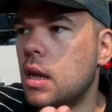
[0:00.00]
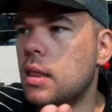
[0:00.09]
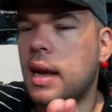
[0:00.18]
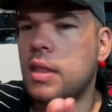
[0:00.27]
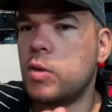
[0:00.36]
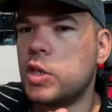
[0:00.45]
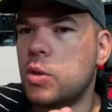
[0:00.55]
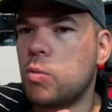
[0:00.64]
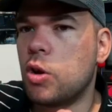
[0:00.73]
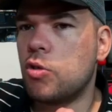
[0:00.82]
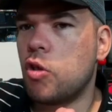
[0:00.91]
Lion, the Witch, and the
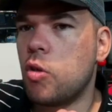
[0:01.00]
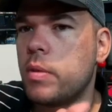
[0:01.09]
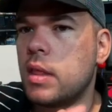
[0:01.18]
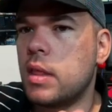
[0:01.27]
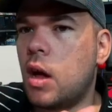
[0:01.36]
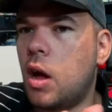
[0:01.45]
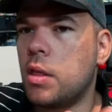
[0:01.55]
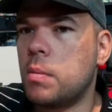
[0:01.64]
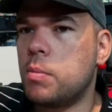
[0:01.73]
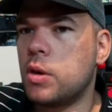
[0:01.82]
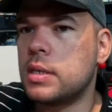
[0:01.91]
Wardrobe, and then all the
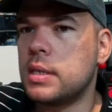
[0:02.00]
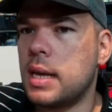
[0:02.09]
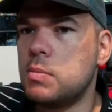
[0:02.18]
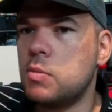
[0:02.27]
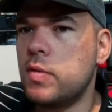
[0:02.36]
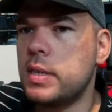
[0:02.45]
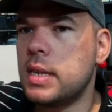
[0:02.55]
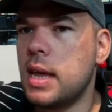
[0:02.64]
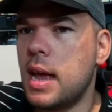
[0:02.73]
books as movies,